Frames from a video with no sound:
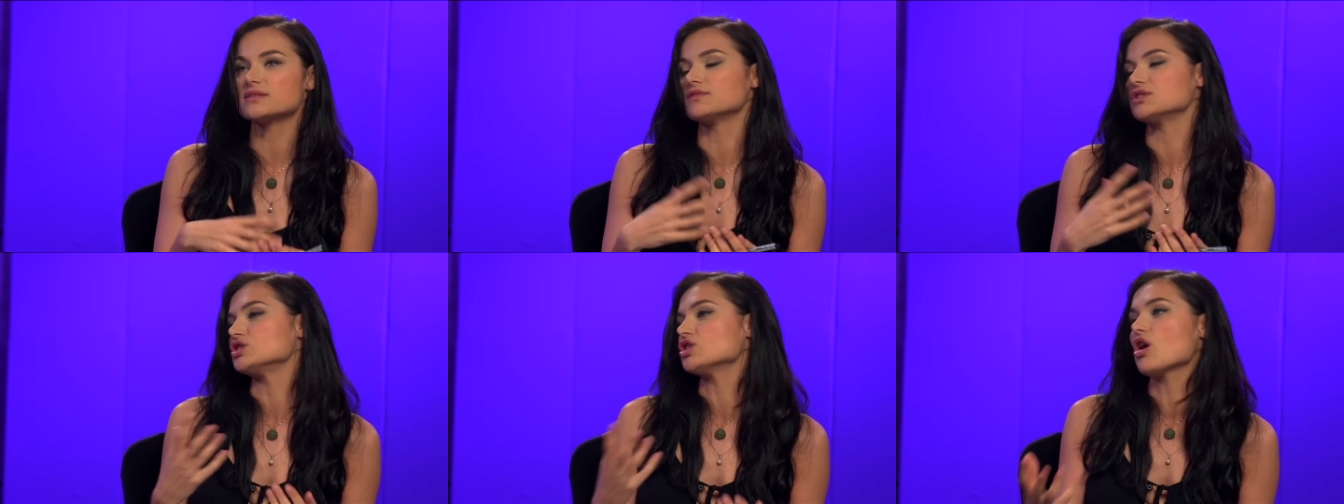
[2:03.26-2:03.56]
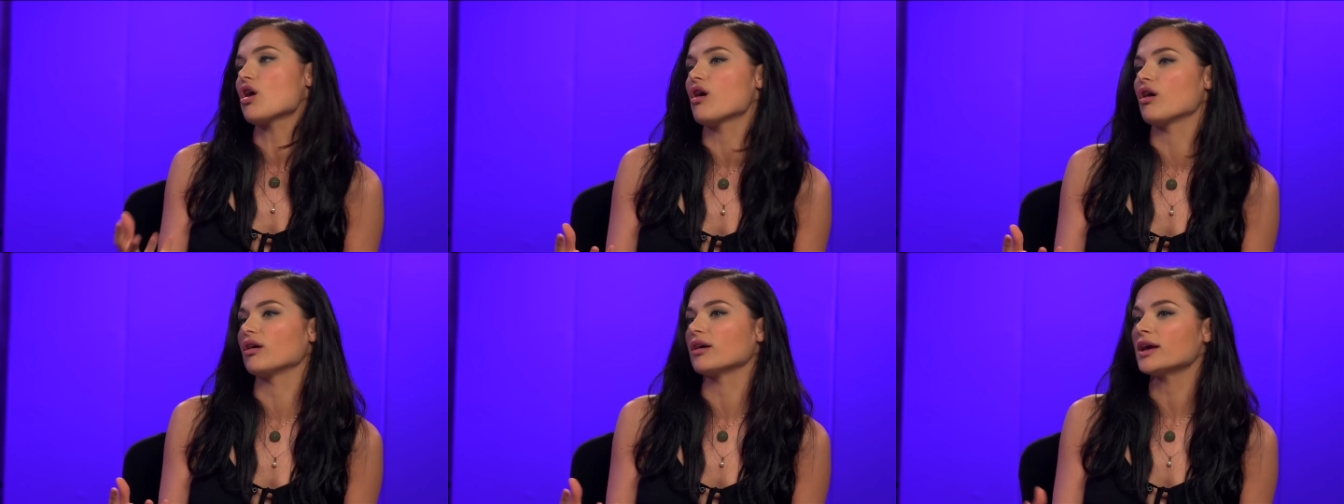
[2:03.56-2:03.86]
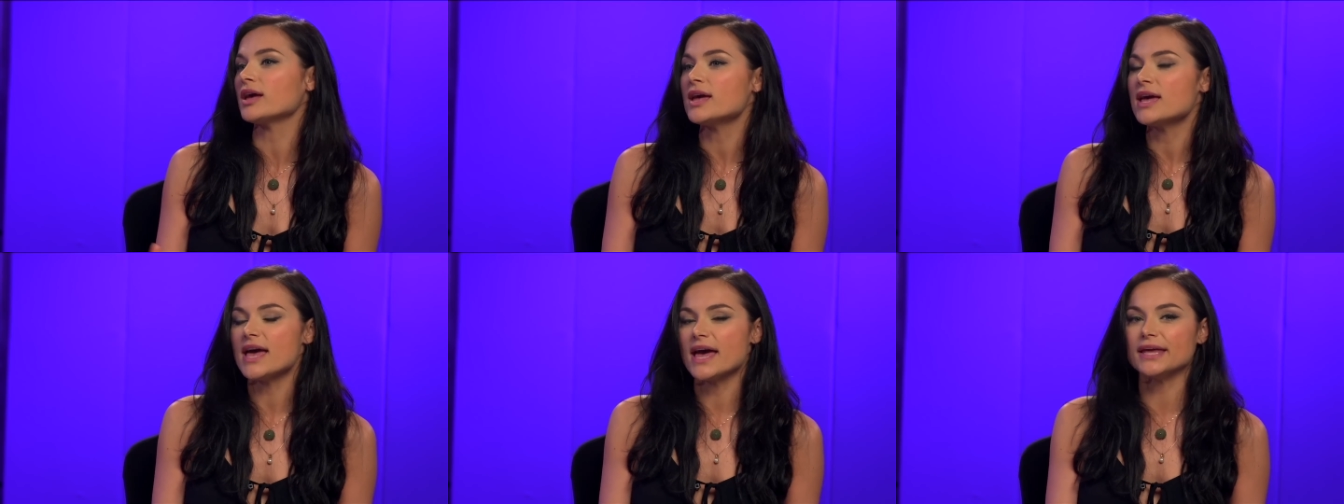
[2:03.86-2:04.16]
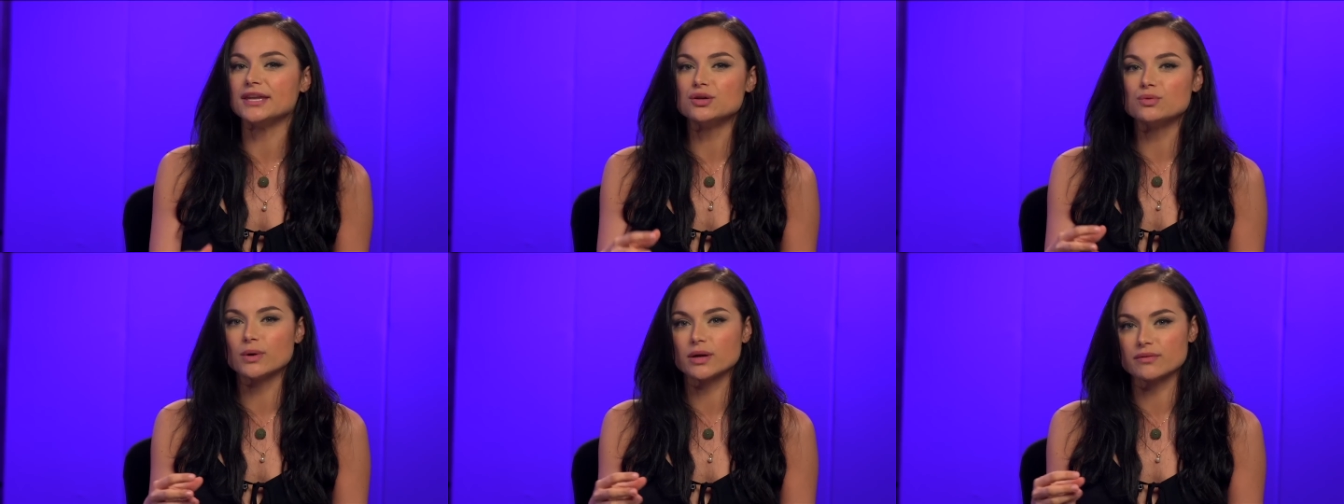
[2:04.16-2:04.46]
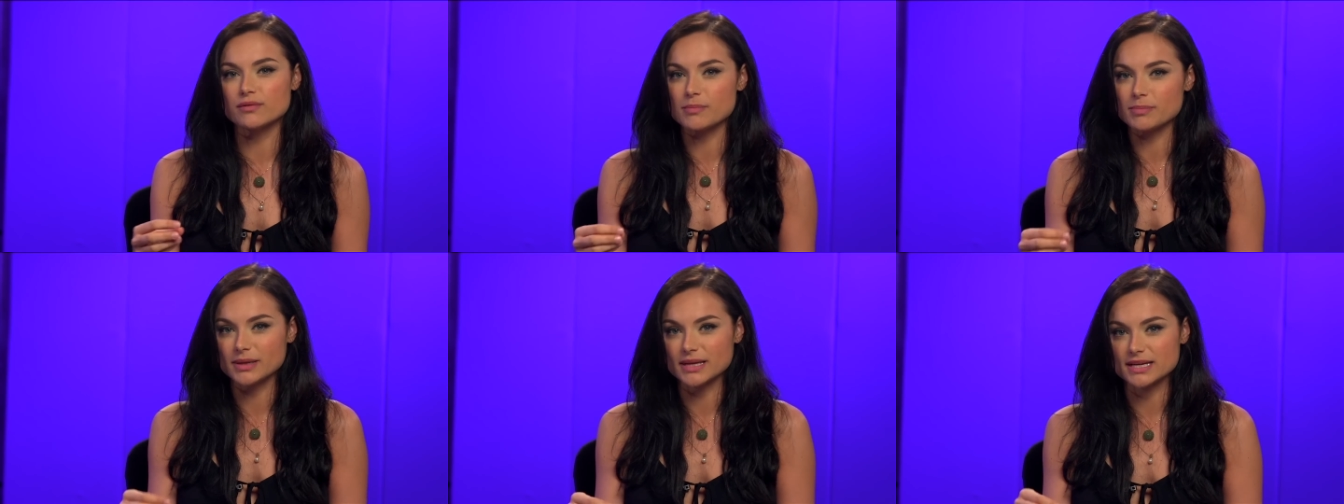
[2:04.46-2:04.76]
of a dog and you
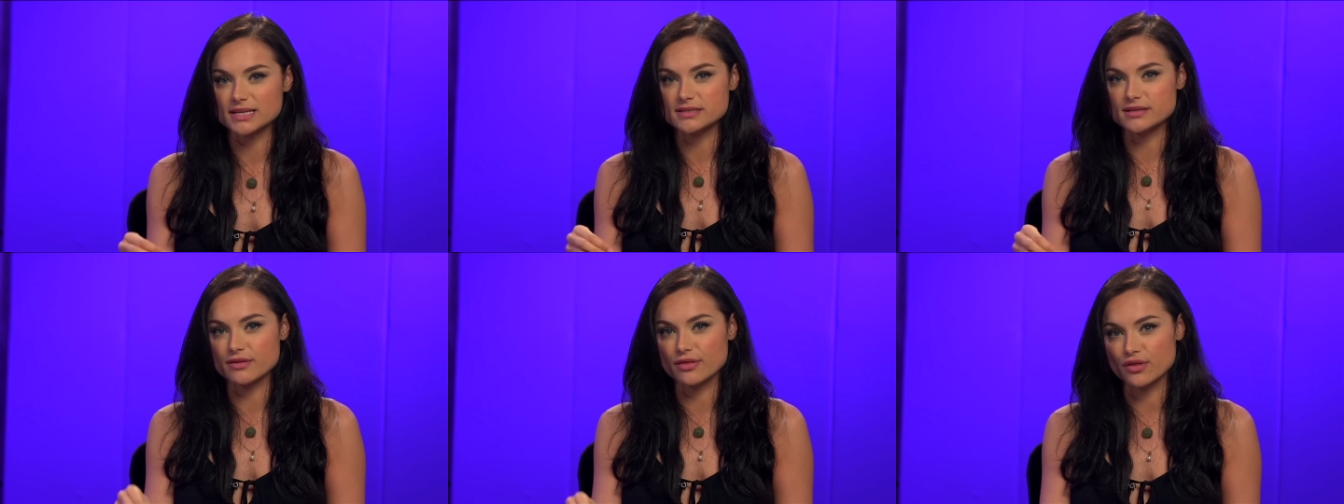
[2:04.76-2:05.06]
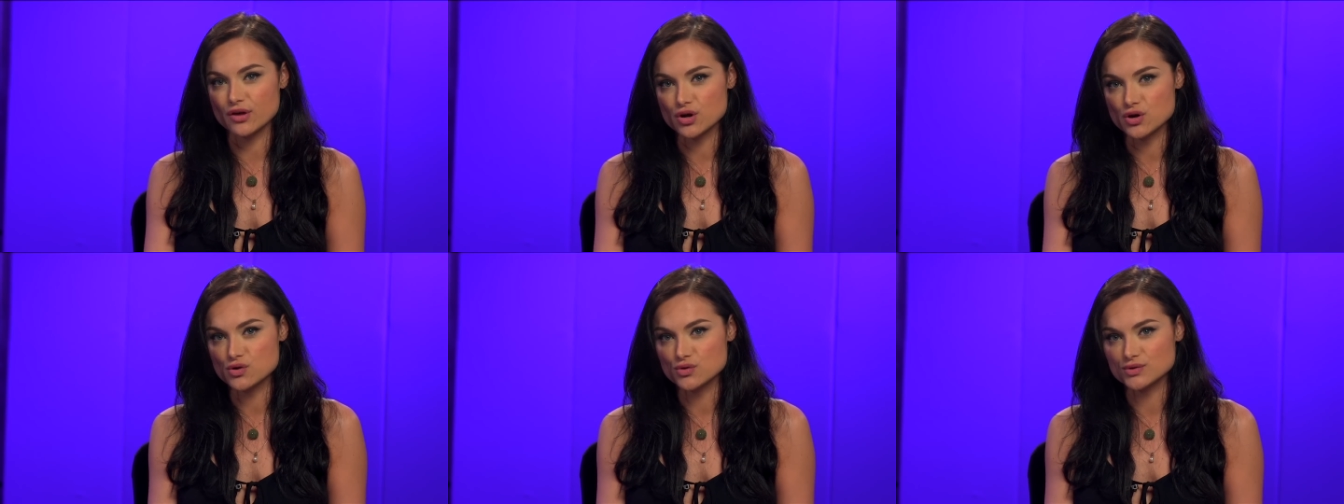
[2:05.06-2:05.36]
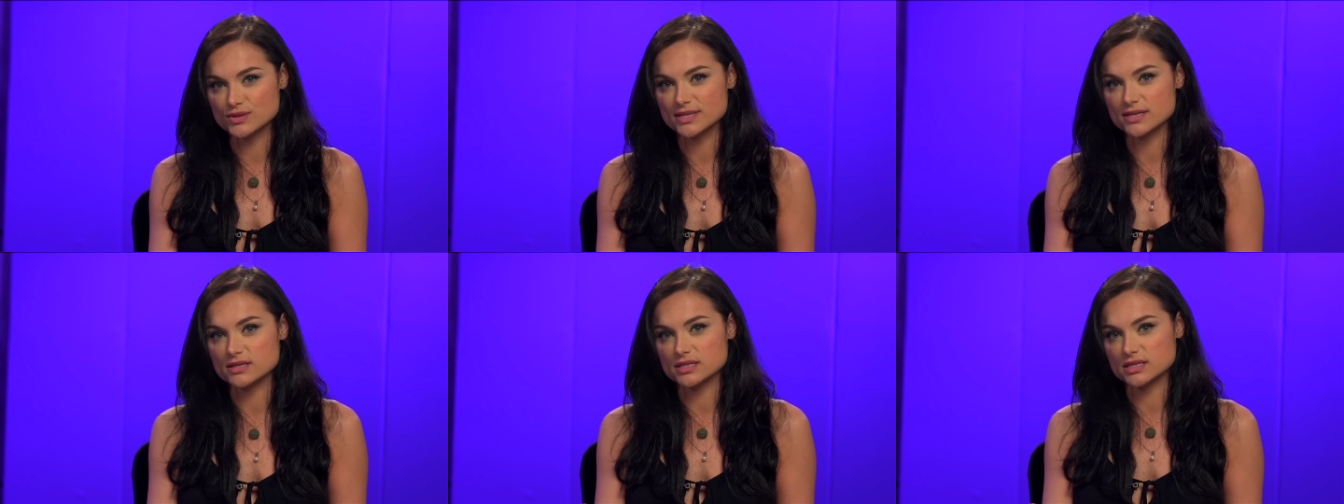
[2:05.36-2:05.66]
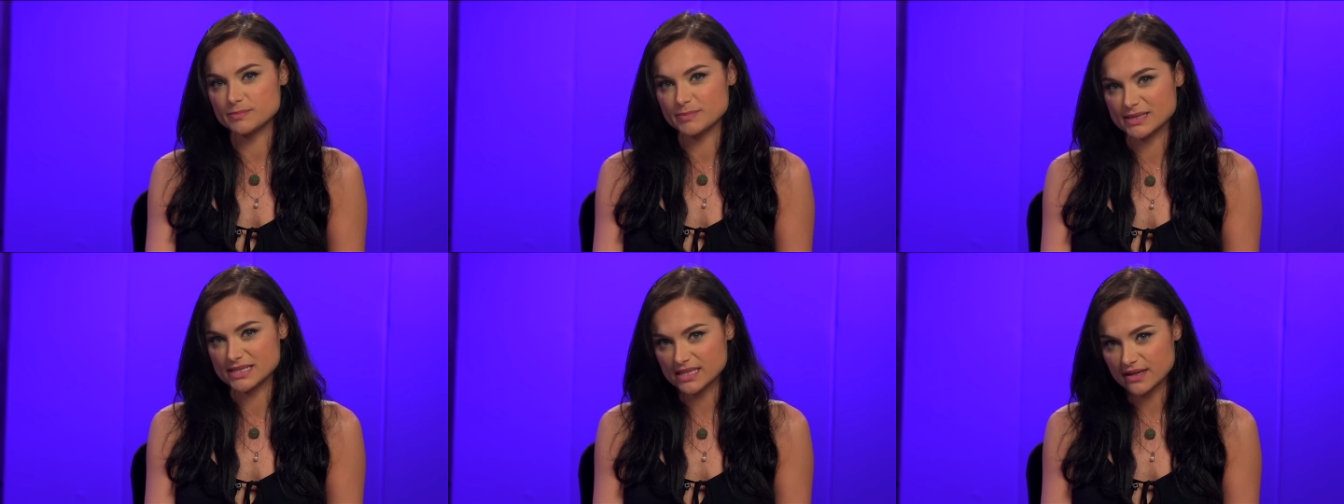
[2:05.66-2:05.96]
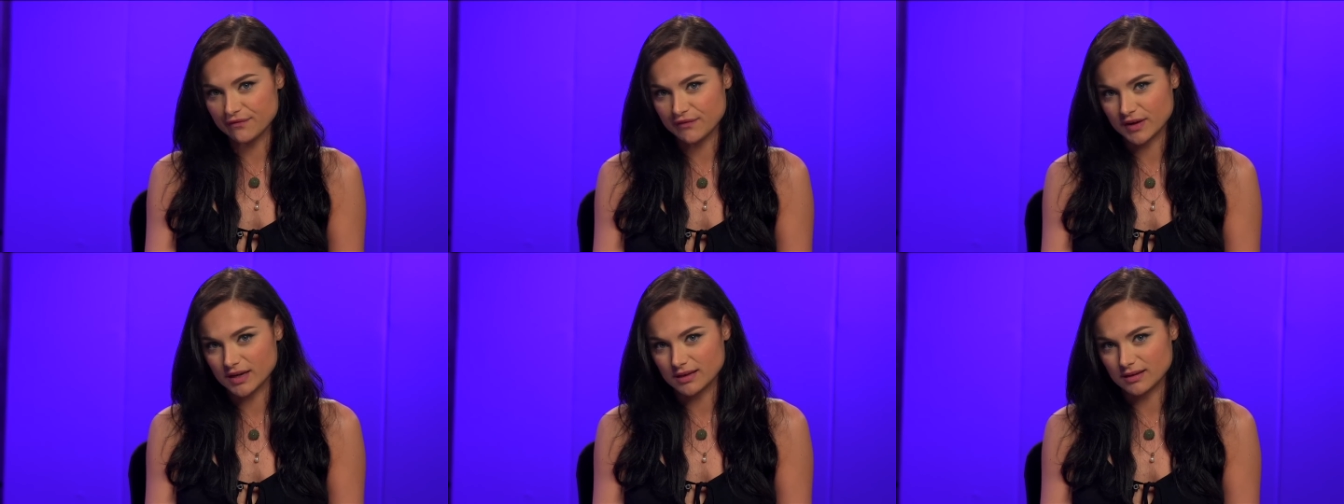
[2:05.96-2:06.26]
want to replace those
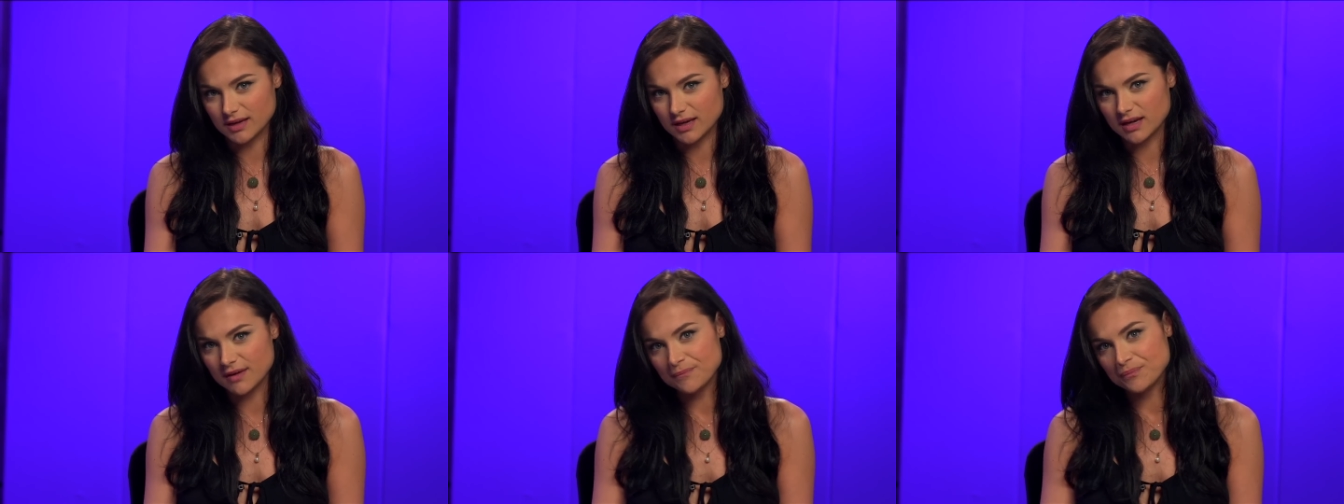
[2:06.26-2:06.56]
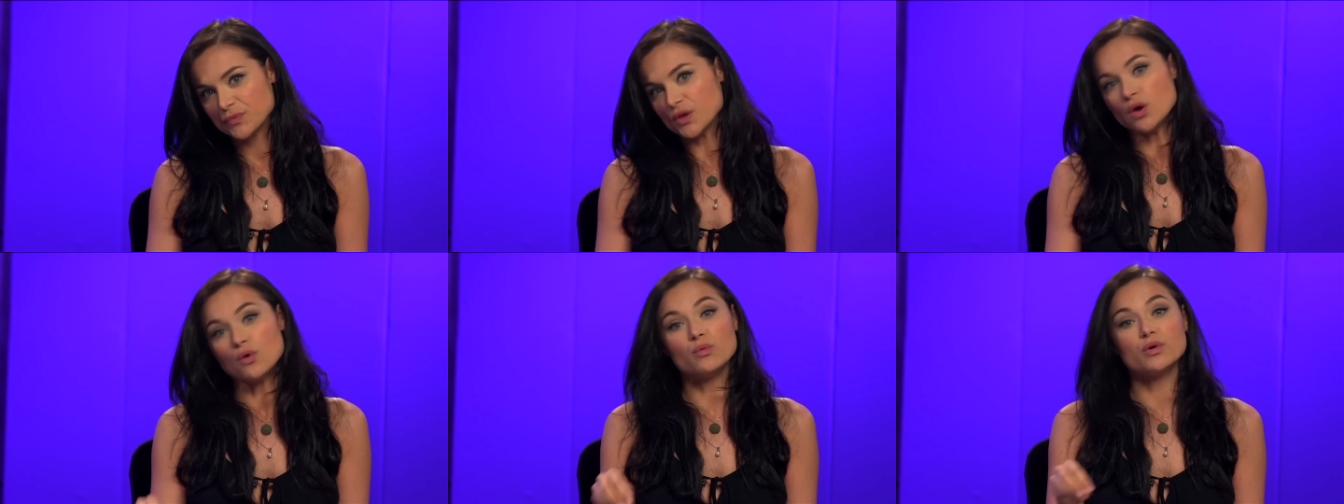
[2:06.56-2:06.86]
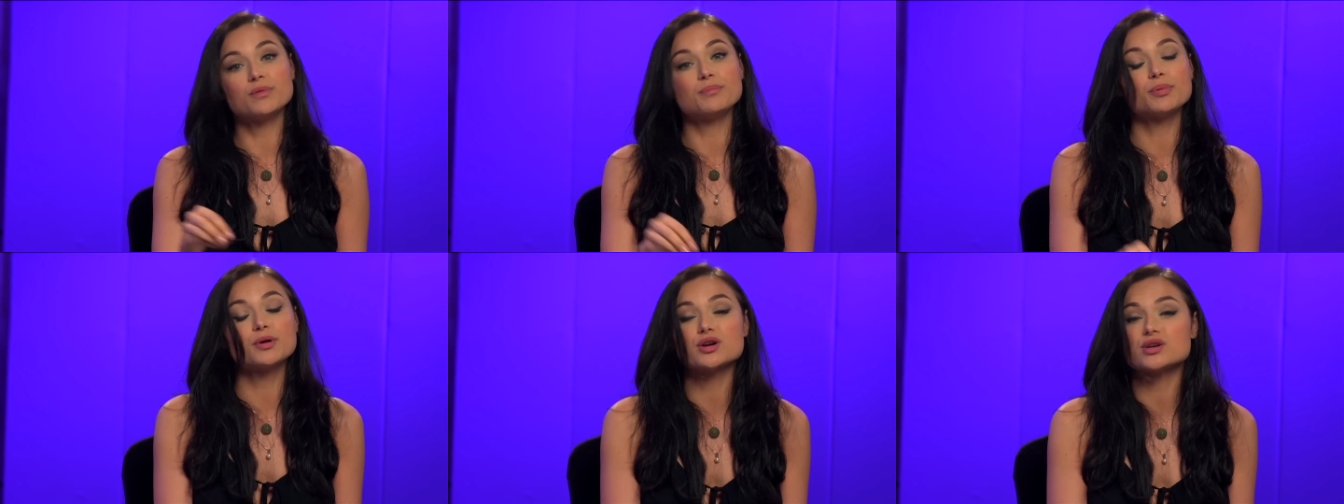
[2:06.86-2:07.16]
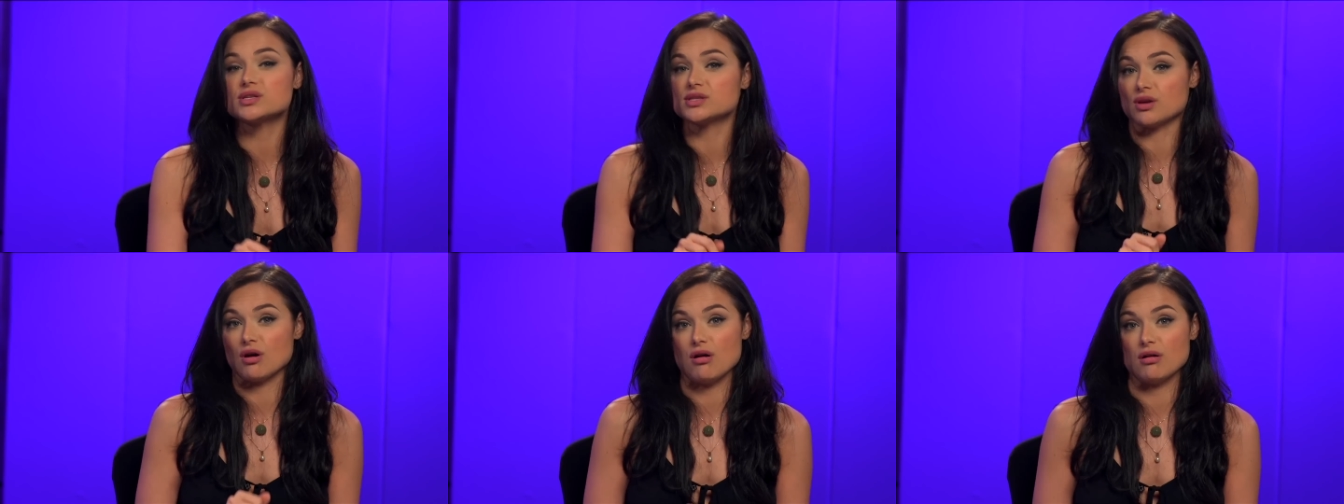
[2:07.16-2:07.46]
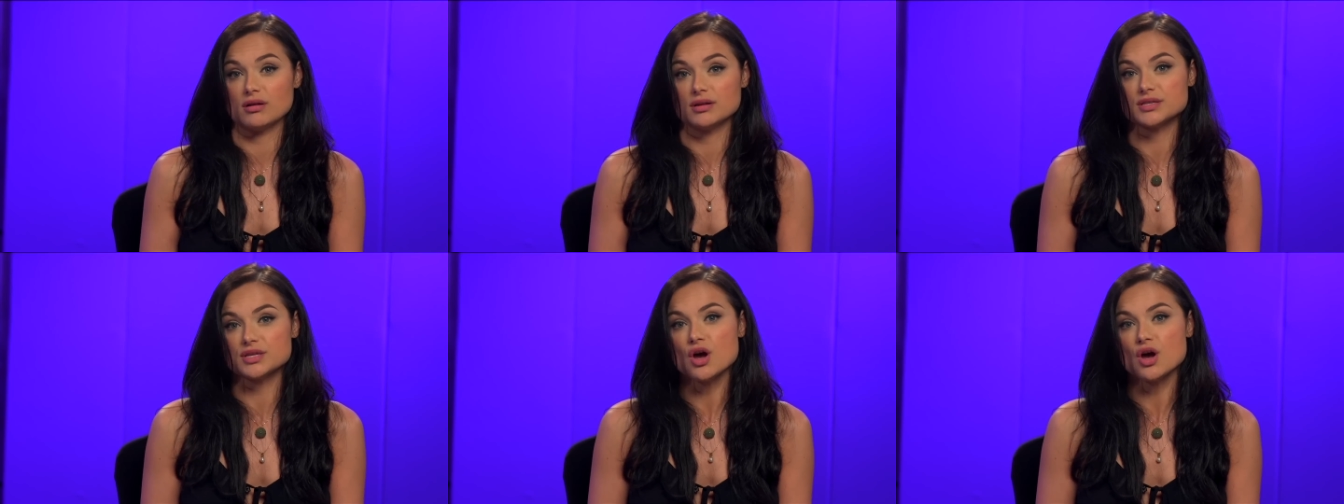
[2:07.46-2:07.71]
specifically with bird songs